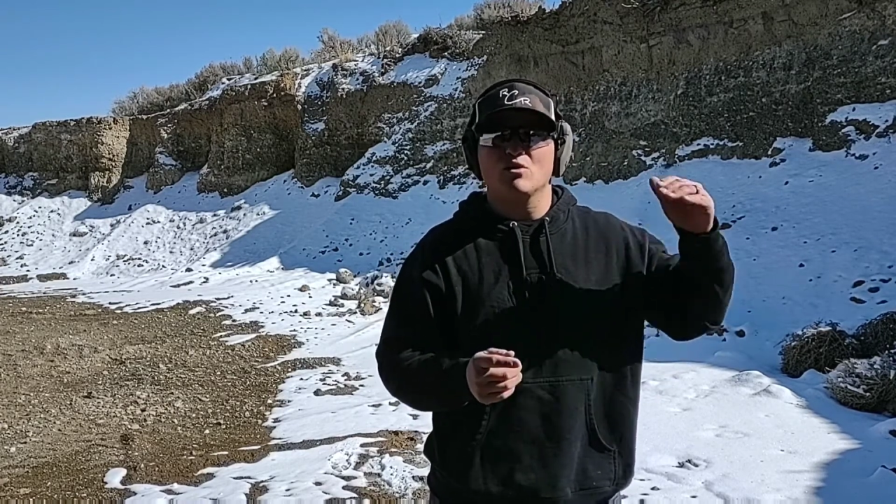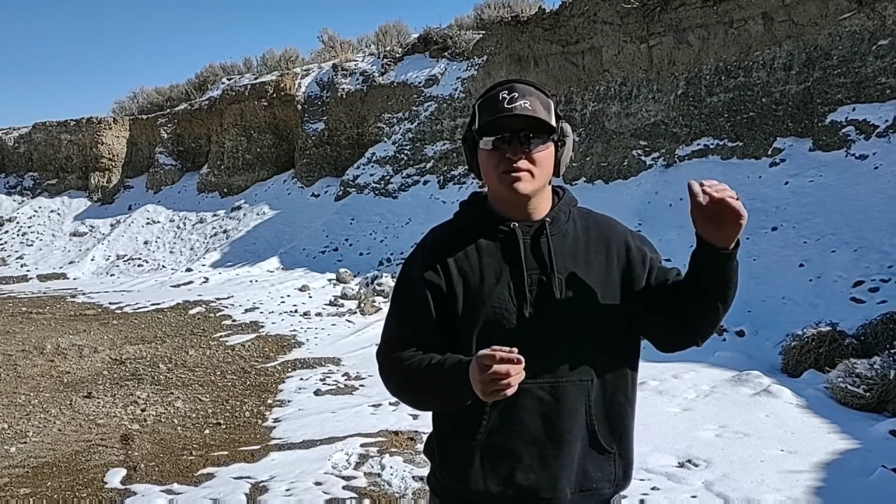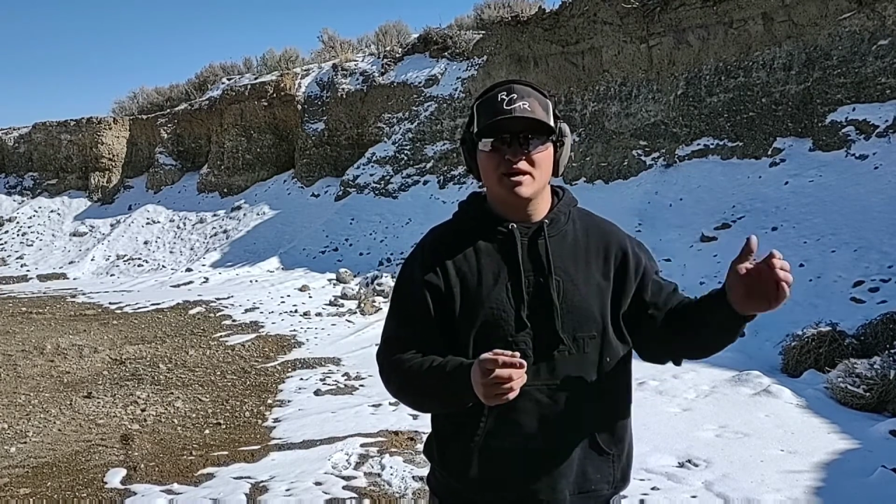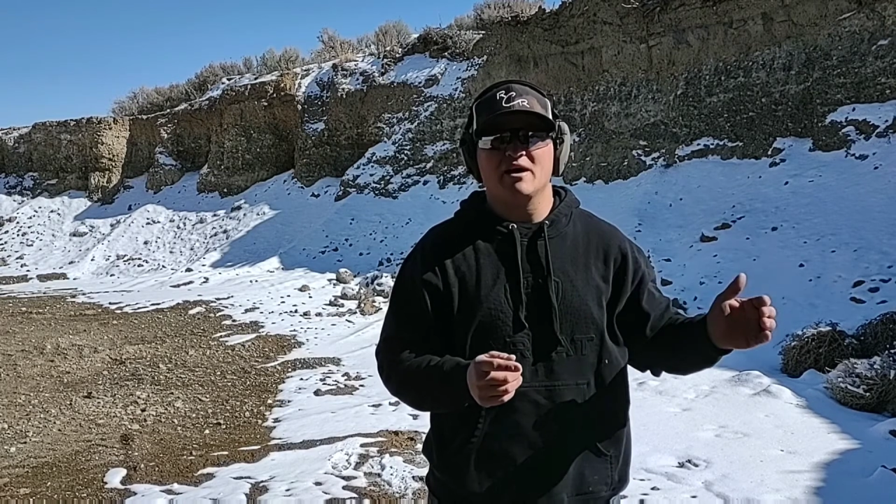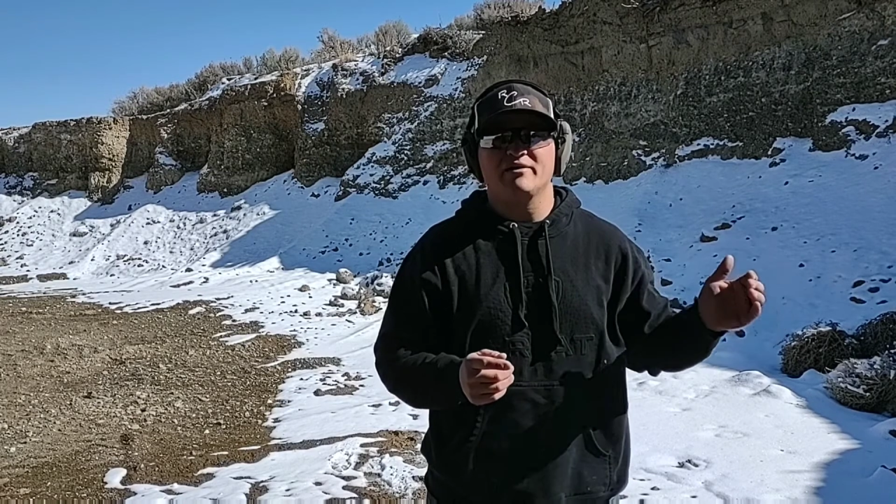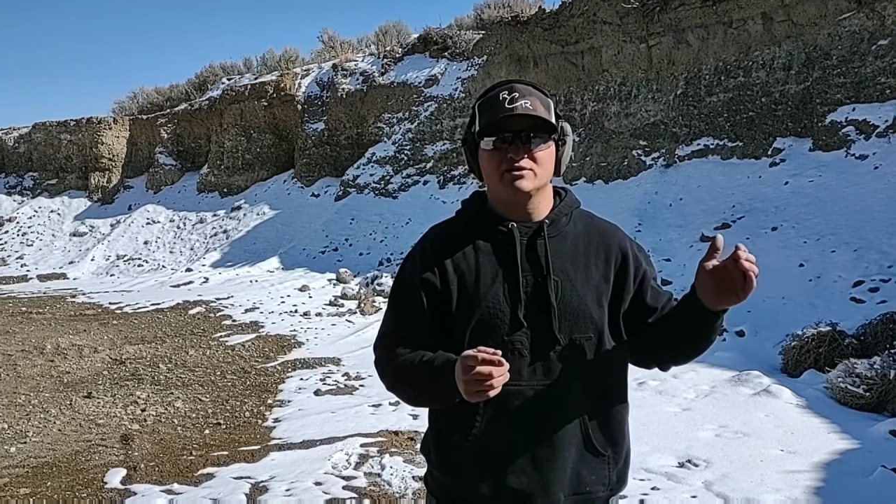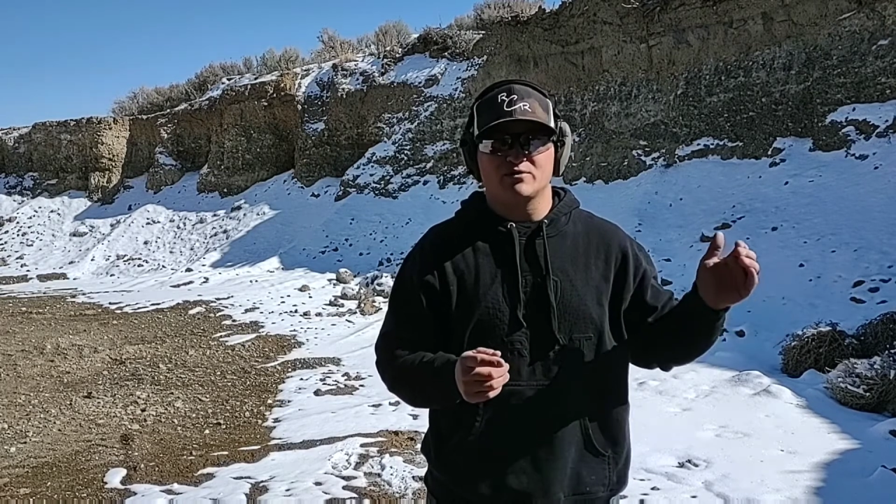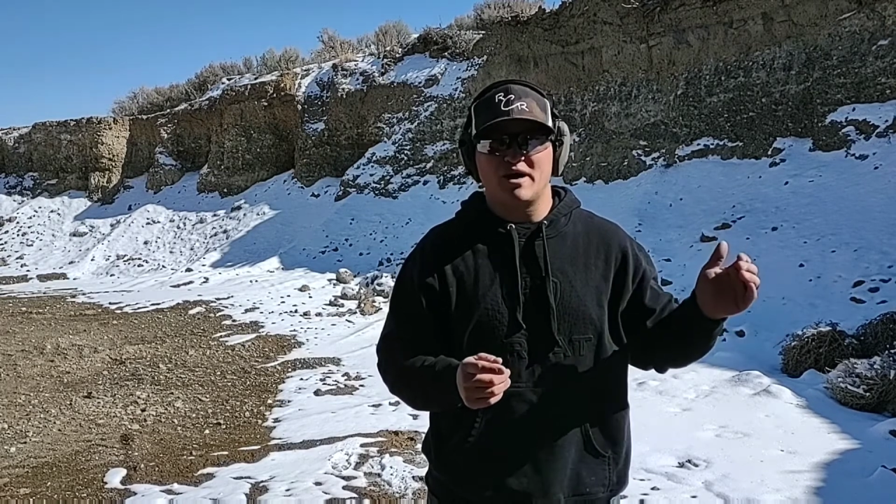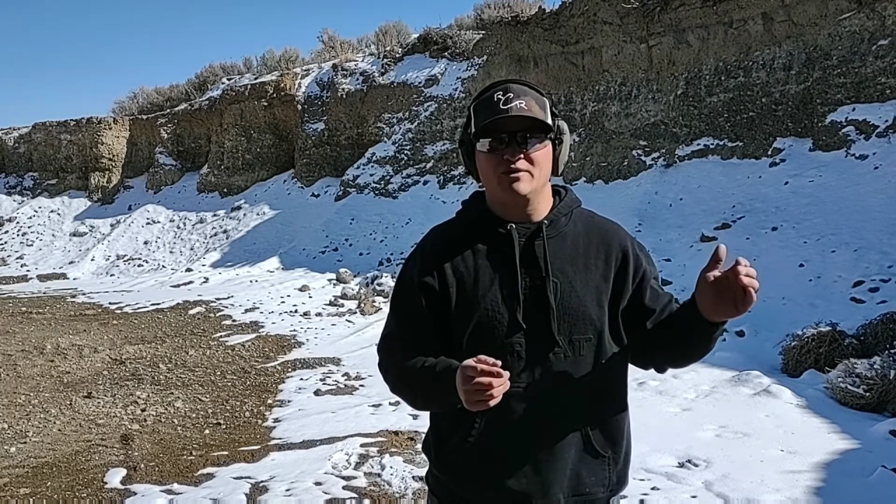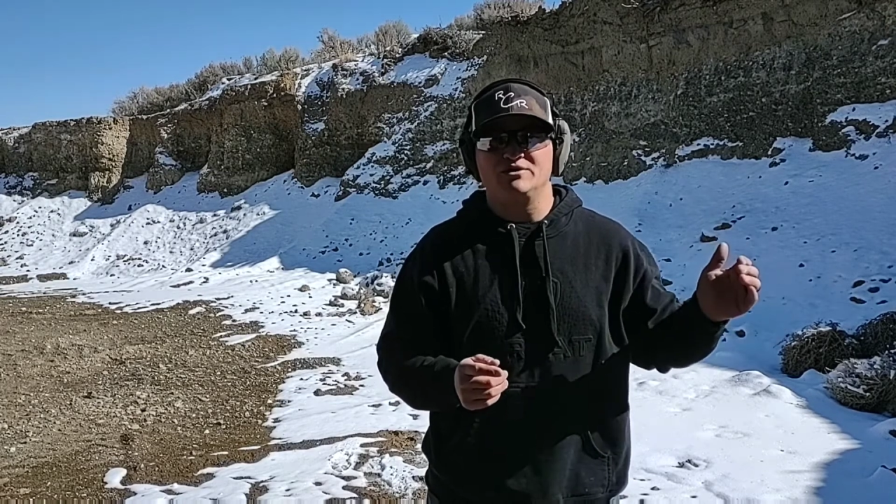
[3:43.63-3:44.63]
or the others
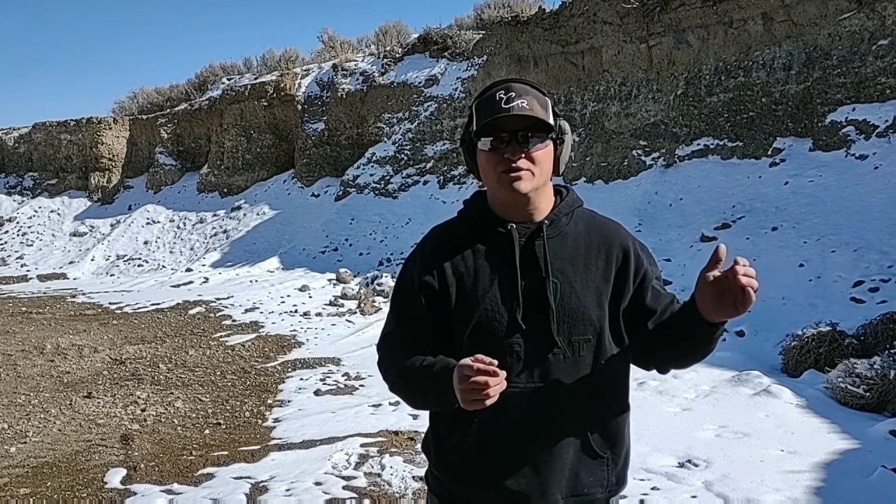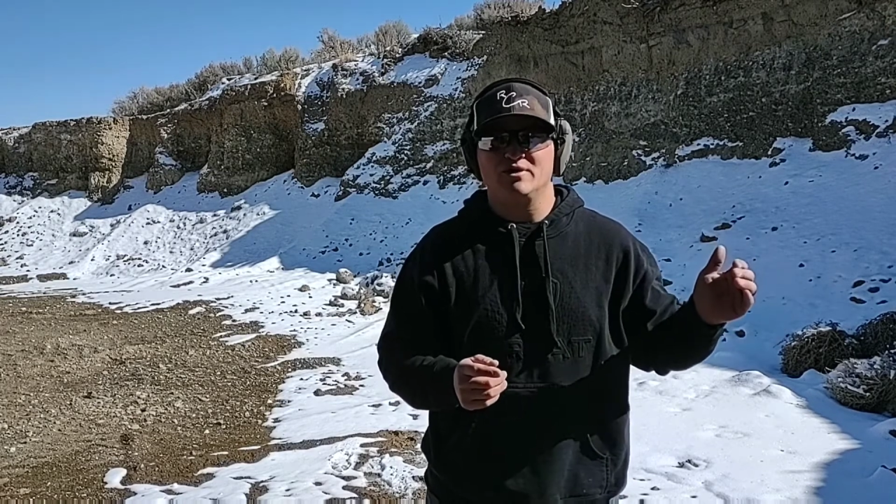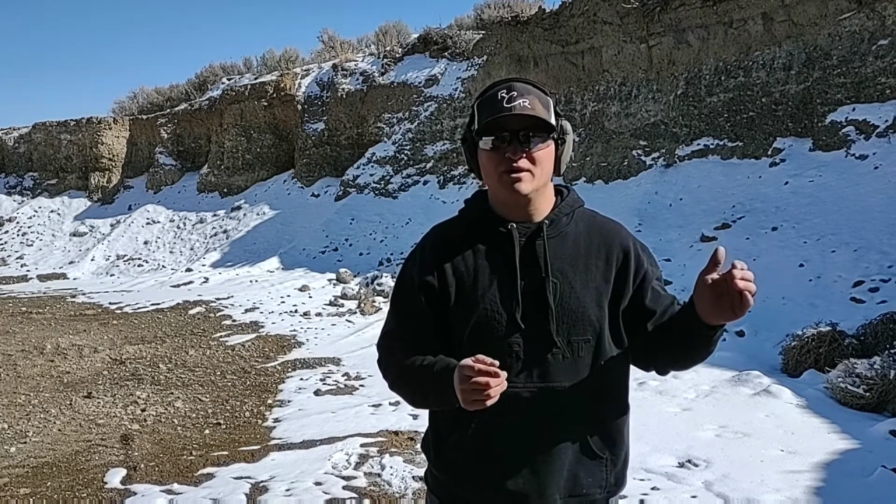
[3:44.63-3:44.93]
around you.